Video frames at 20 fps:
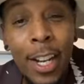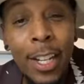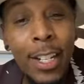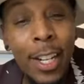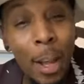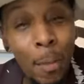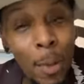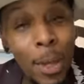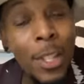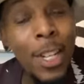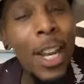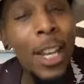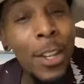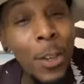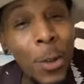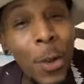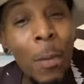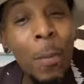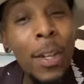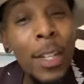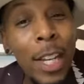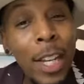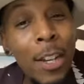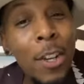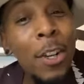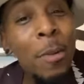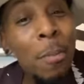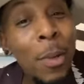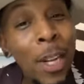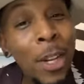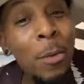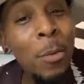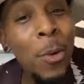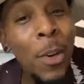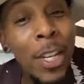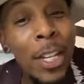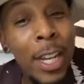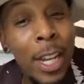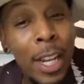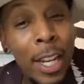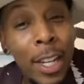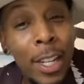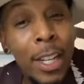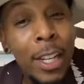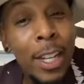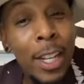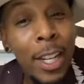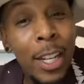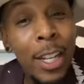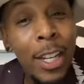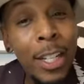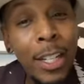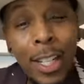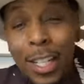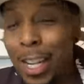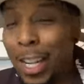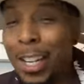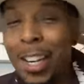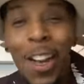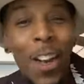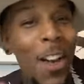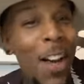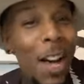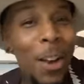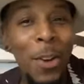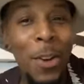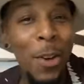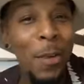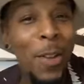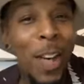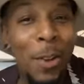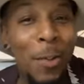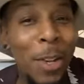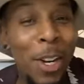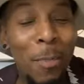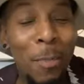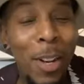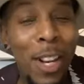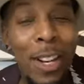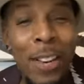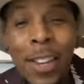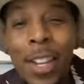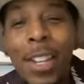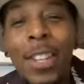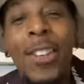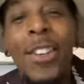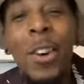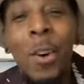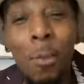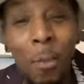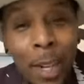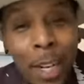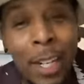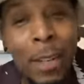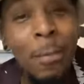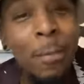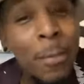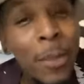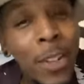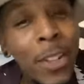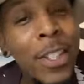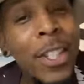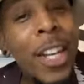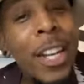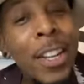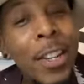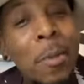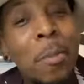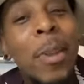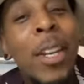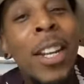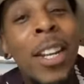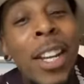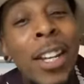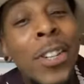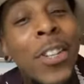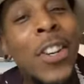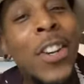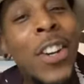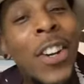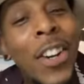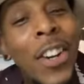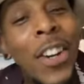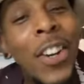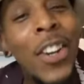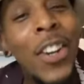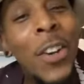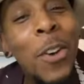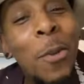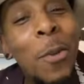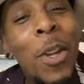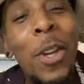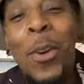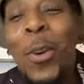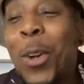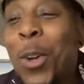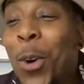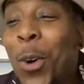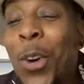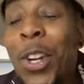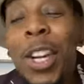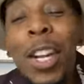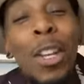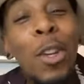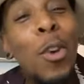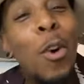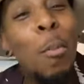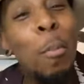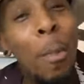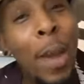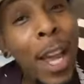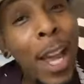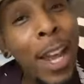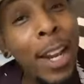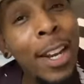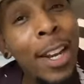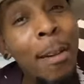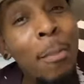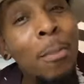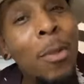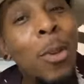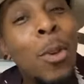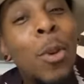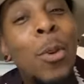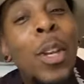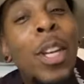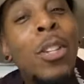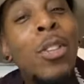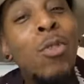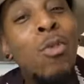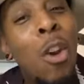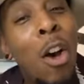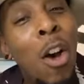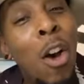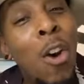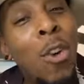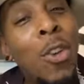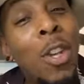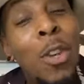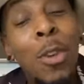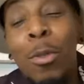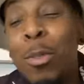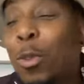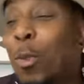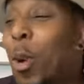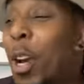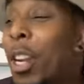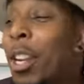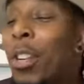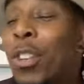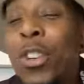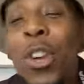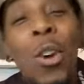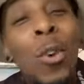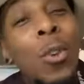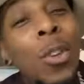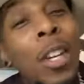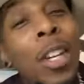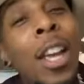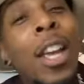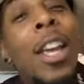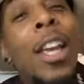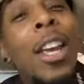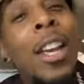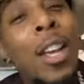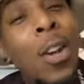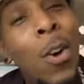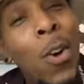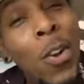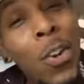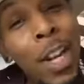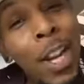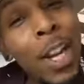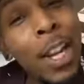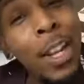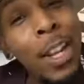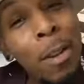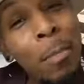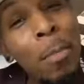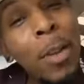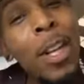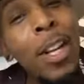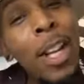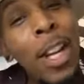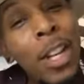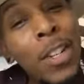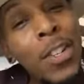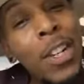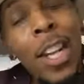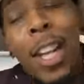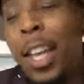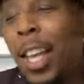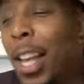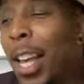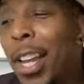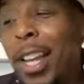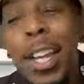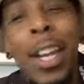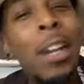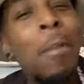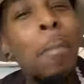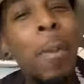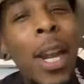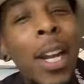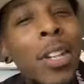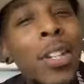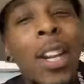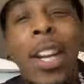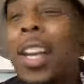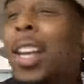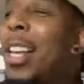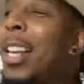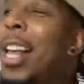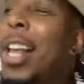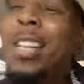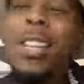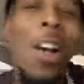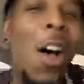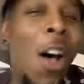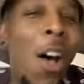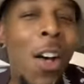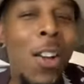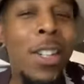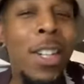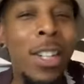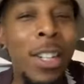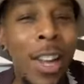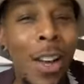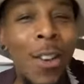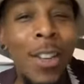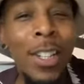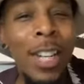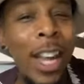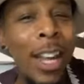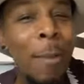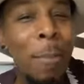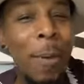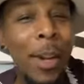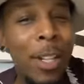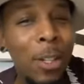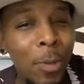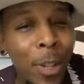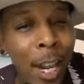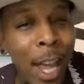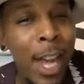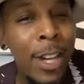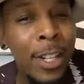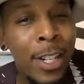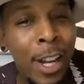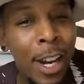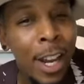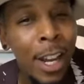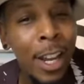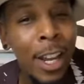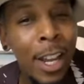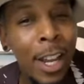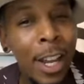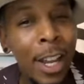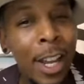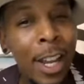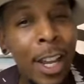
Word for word: And I said, I'm going to take you, I'm going to take you to meet him one day. She said, no, I don't know if I want to meet him. Yeah, you're going to meet him. I'm going to take you to meet Usher. We're going to go in there. You're going to man up. You're going to get strong. You're going to square your shoulder and go in there and meet Usher and get a picture. That's all. Just go and take a picture with Usher.